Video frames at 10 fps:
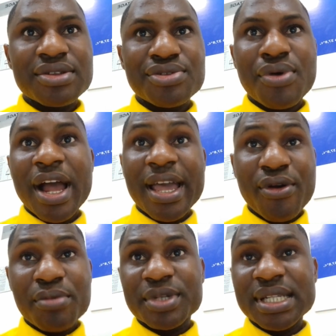to know. I
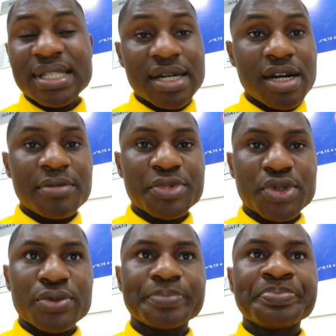hope this helps
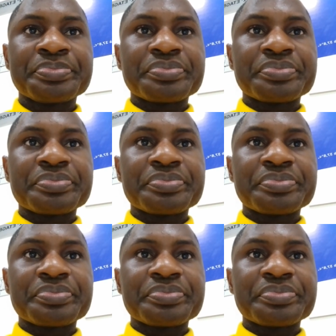you.